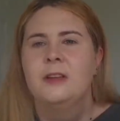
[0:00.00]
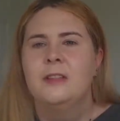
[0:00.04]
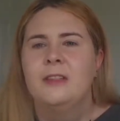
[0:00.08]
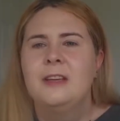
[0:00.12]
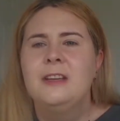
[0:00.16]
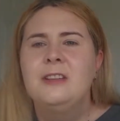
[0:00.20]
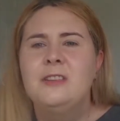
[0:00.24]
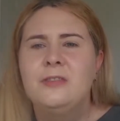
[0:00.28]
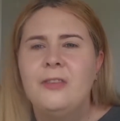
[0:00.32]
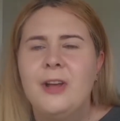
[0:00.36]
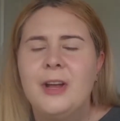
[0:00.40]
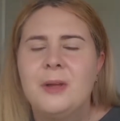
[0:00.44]

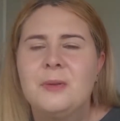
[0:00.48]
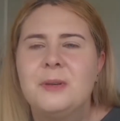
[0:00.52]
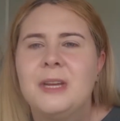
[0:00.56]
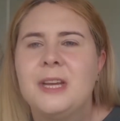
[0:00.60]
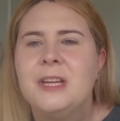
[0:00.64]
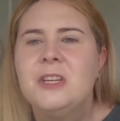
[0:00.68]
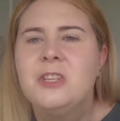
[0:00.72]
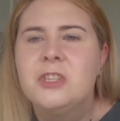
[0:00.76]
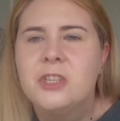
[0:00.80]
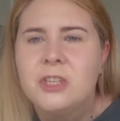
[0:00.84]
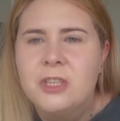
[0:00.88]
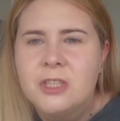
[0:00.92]
This
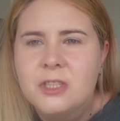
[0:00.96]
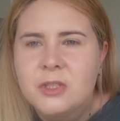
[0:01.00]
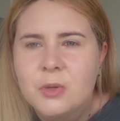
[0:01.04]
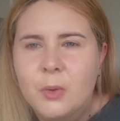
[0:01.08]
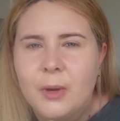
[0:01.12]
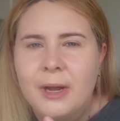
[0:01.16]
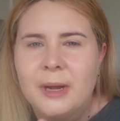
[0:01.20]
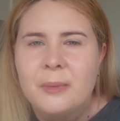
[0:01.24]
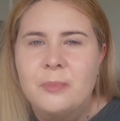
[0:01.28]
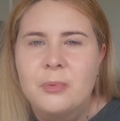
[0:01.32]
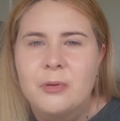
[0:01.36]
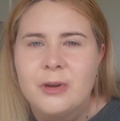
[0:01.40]
foundation is
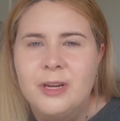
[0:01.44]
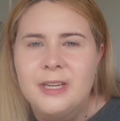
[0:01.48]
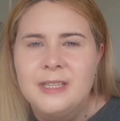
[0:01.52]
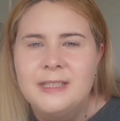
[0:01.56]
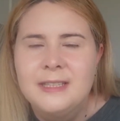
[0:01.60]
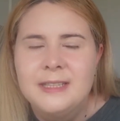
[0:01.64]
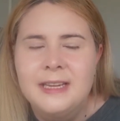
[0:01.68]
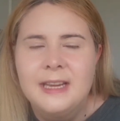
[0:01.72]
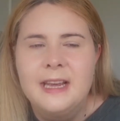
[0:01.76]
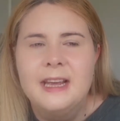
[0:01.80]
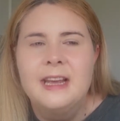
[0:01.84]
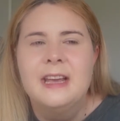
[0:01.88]
quite
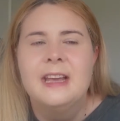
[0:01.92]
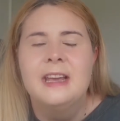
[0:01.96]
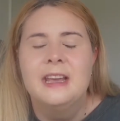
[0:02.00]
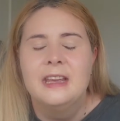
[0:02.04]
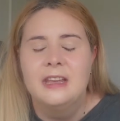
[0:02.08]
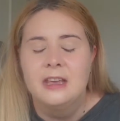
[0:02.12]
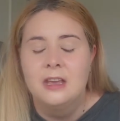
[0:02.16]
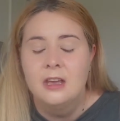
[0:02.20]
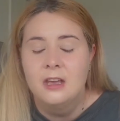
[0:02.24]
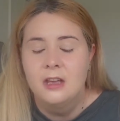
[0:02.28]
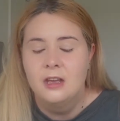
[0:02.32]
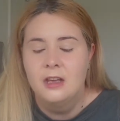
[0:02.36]

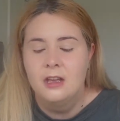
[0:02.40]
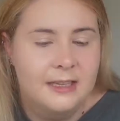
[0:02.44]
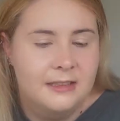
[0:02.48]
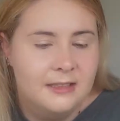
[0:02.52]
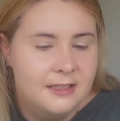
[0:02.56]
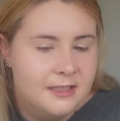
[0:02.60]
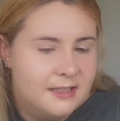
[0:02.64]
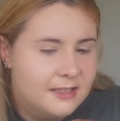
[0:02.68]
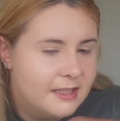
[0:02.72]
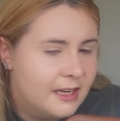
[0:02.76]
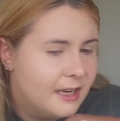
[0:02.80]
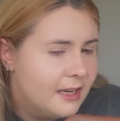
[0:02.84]
pretty.
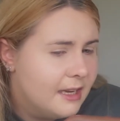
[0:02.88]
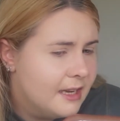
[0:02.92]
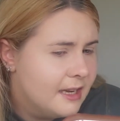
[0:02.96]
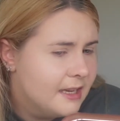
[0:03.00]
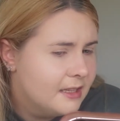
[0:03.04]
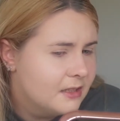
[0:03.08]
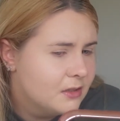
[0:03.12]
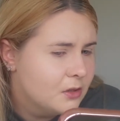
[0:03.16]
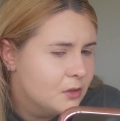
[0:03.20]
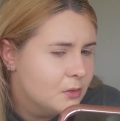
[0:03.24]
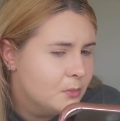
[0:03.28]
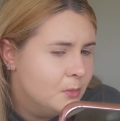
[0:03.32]
I'd
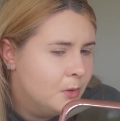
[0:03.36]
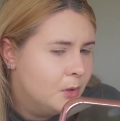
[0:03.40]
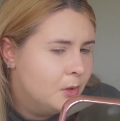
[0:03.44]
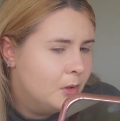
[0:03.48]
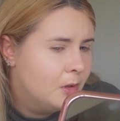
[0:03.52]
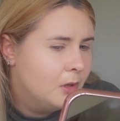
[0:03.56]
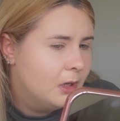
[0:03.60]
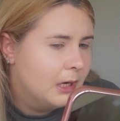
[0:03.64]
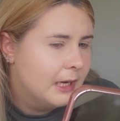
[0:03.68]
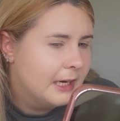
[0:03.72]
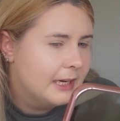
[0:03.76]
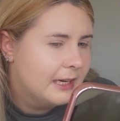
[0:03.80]
say it's
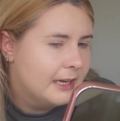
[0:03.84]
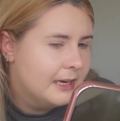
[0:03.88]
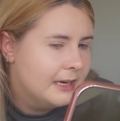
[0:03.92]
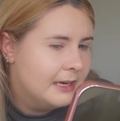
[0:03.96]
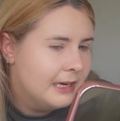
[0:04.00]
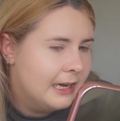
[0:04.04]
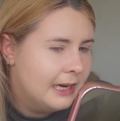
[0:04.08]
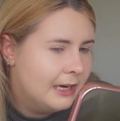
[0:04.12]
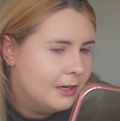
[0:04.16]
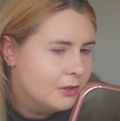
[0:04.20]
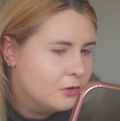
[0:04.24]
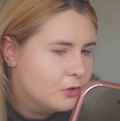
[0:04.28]
more like a
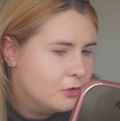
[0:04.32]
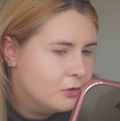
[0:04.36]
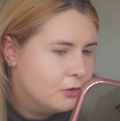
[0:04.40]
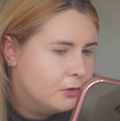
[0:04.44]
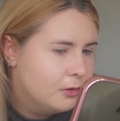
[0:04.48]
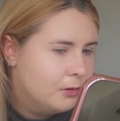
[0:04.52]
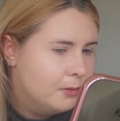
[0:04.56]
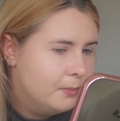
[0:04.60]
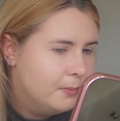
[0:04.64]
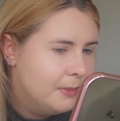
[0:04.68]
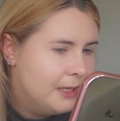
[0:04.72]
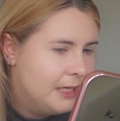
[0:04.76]

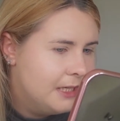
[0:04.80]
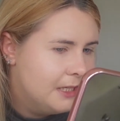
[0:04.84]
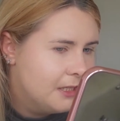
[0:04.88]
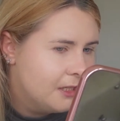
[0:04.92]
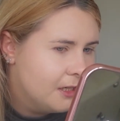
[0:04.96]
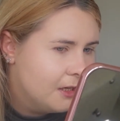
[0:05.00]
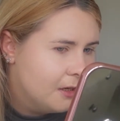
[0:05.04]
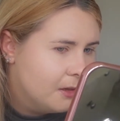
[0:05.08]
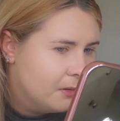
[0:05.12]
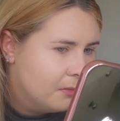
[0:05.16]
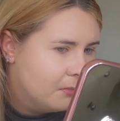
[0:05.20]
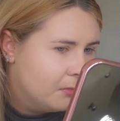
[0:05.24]
natural
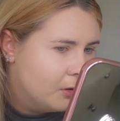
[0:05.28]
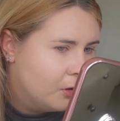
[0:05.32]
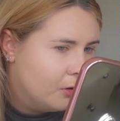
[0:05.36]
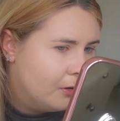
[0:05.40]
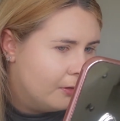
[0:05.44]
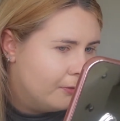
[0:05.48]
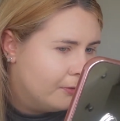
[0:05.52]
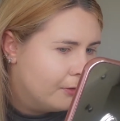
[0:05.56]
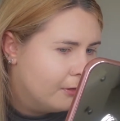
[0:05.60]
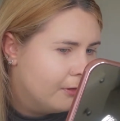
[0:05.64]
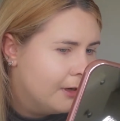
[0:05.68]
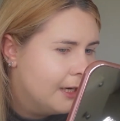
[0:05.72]
medium
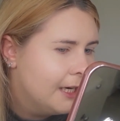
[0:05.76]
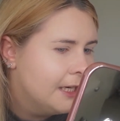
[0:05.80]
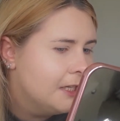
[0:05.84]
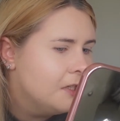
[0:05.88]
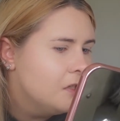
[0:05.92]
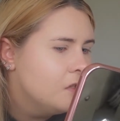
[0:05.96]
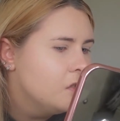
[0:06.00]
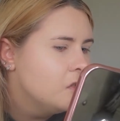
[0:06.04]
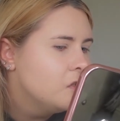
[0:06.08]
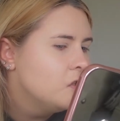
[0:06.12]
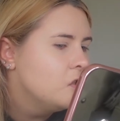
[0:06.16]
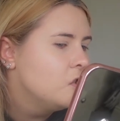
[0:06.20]

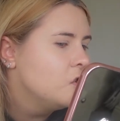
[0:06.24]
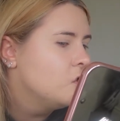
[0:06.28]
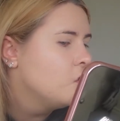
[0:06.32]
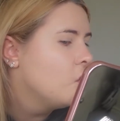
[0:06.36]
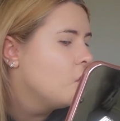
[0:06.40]
coverage.